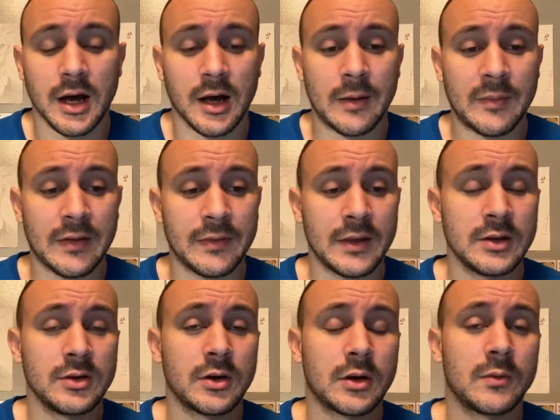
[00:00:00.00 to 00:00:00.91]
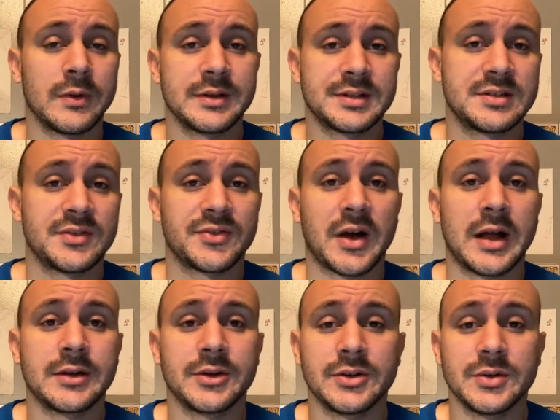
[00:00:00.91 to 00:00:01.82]
And then you're going to define
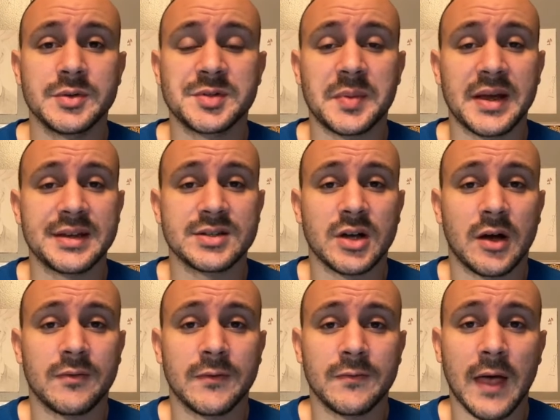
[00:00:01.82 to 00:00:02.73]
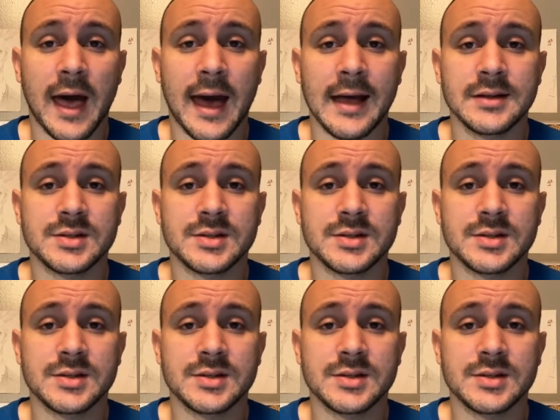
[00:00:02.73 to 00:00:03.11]
your use based off of that.